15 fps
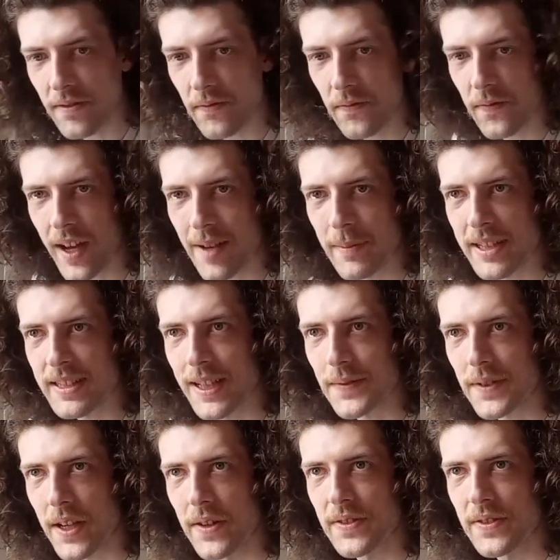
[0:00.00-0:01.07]
find myself
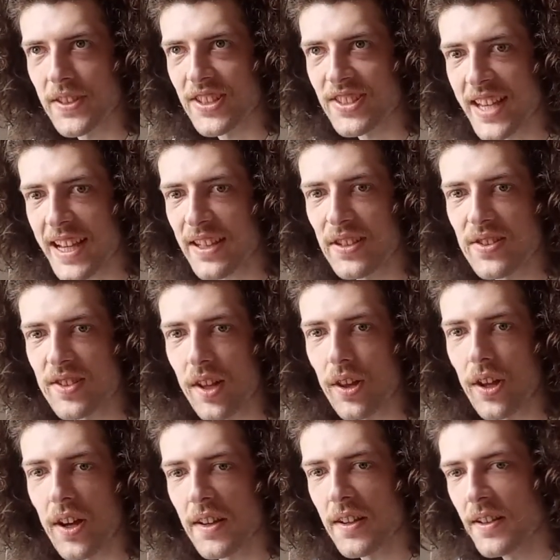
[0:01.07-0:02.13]
going to seconds a
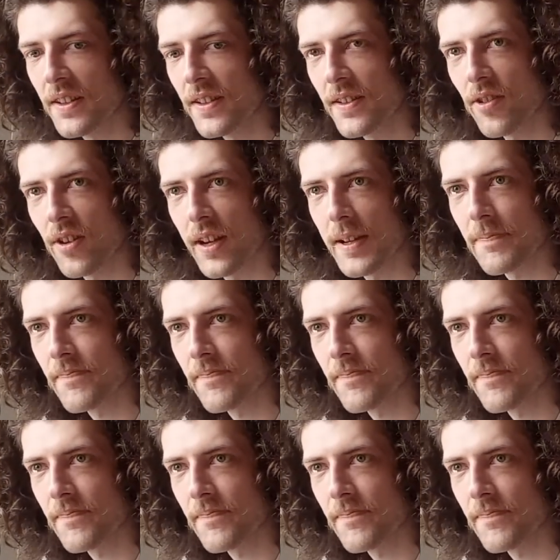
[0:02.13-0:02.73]
lot, right?